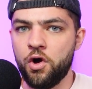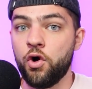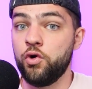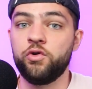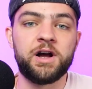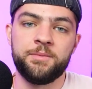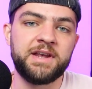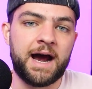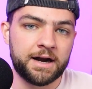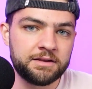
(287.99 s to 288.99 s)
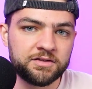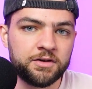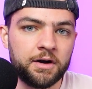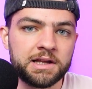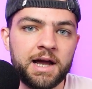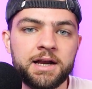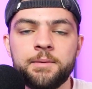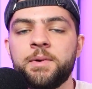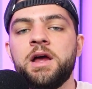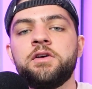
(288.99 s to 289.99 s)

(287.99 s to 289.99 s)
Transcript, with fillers: who comes out of the starting lineup.